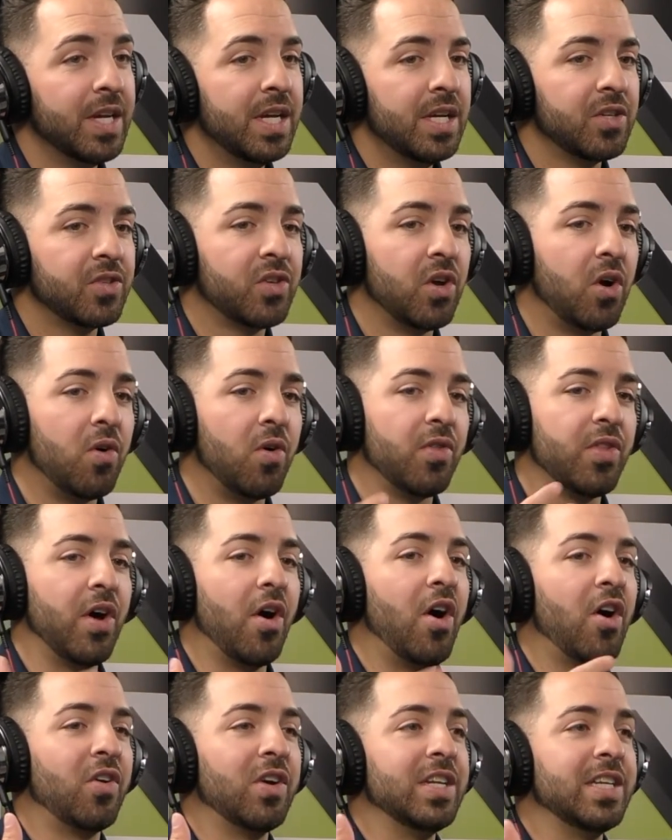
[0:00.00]
So the
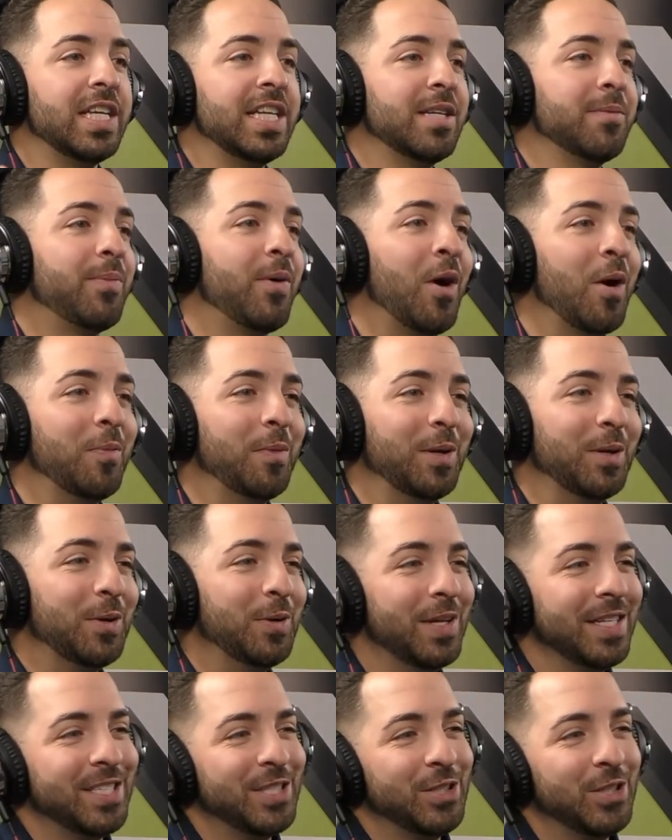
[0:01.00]
R&D department, dude,
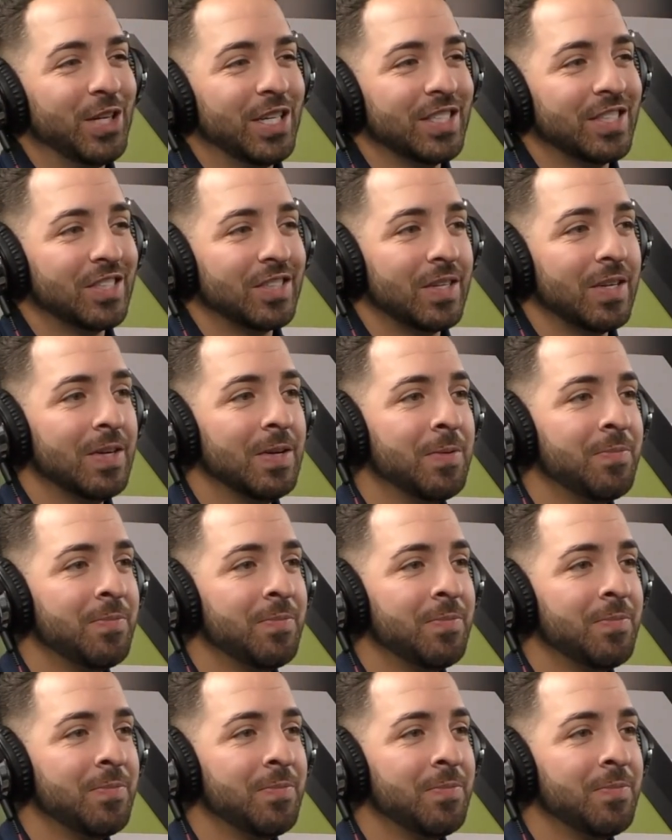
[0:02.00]
it's just